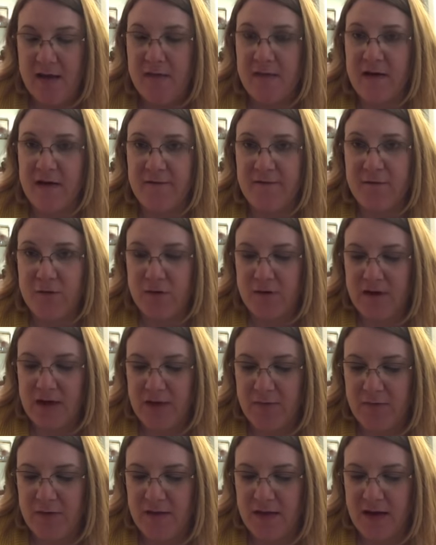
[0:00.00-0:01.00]
They're
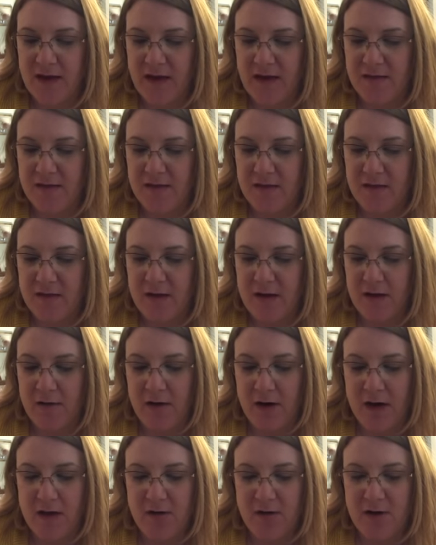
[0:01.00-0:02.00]
14 petites and they are
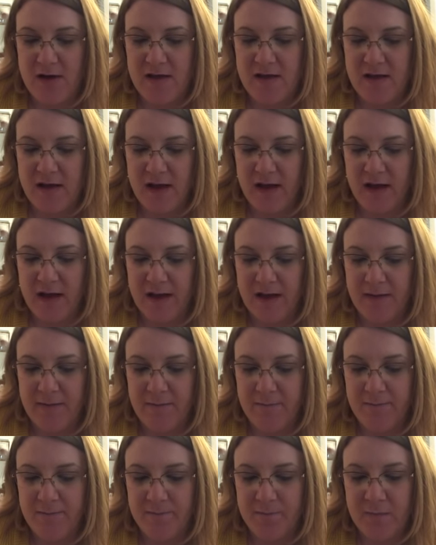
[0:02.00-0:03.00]
109.